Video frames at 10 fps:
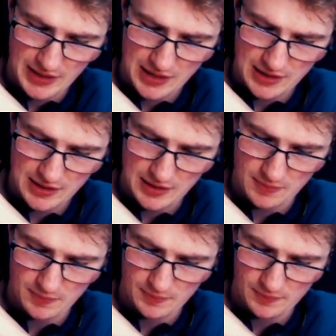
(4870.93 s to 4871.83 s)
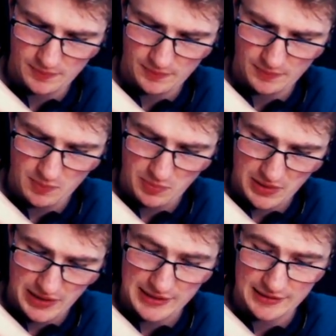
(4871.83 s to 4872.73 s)

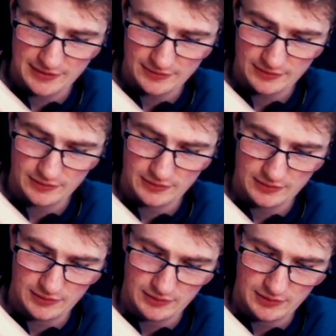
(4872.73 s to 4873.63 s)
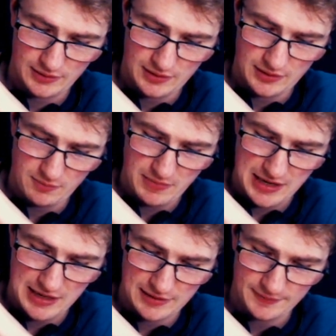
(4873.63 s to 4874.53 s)
But
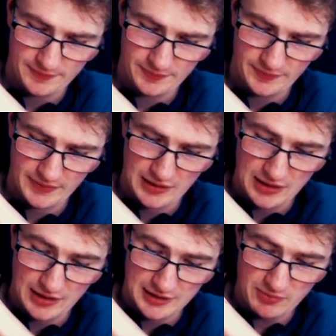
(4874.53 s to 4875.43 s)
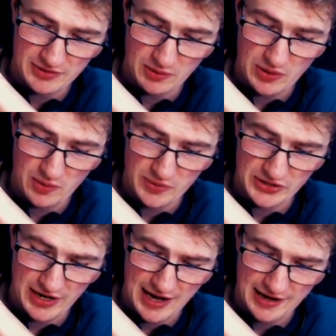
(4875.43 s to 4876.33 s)
man, I suppose I wish
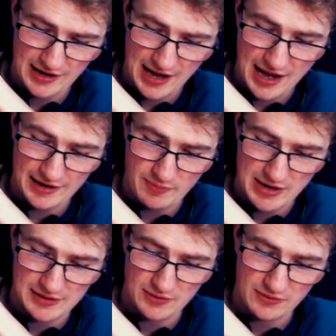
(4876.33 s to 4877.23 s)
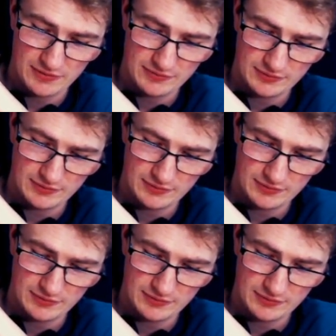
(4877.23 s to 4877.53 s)
I had a mentor.